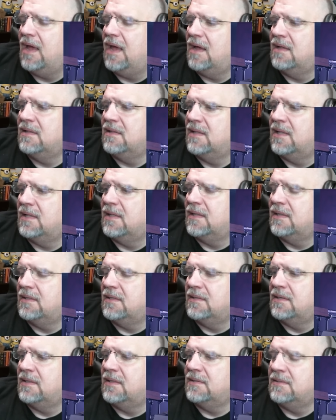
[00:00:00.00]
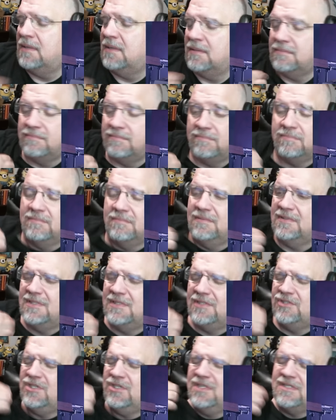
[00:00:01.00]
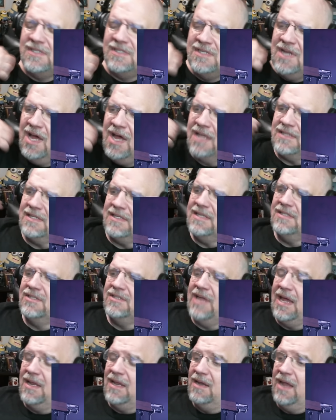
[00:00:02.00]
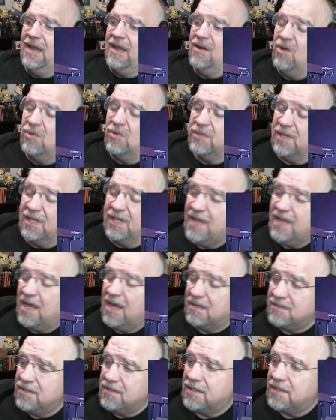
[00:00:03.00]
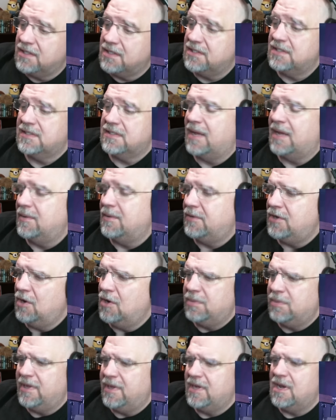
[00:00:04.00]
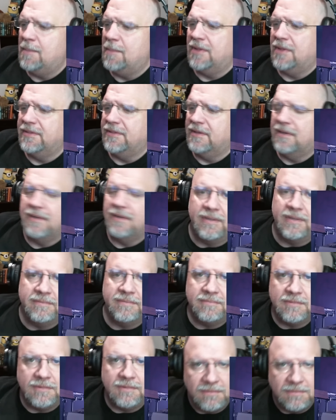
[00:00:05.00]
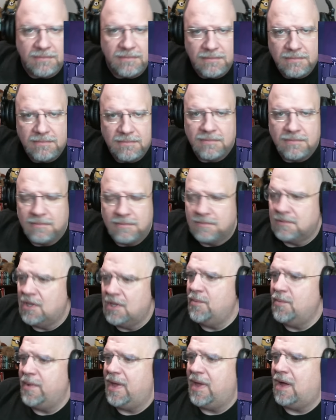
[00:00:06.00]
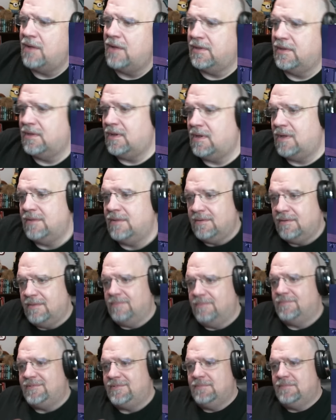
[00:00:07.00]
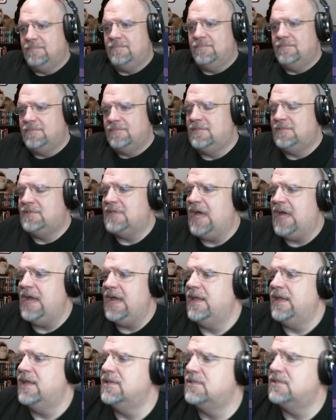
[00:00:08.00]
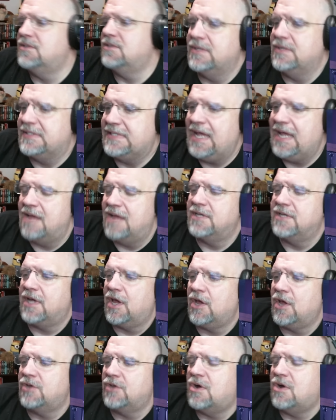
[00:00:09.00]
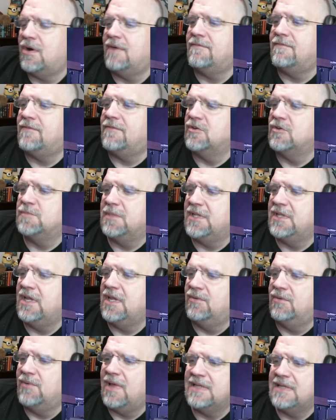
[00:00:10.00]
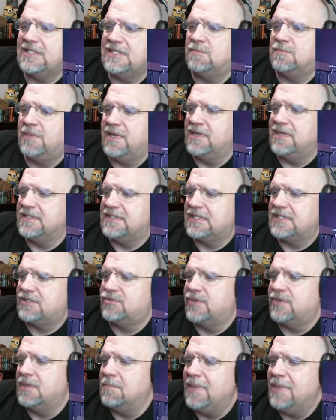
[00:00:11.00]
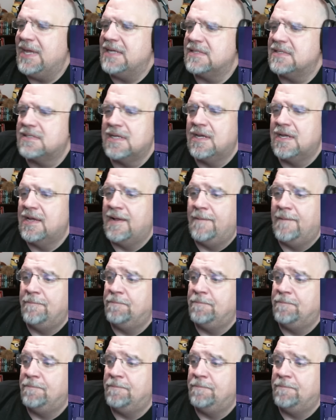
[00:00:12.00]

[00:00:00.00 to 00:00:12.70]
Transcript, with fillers: it's just nuts he's and, and holding it down too because he's like you know playing up on the low on the on the tight end, so it sounds like a guitar at first, but then you realize he's playing a six string bass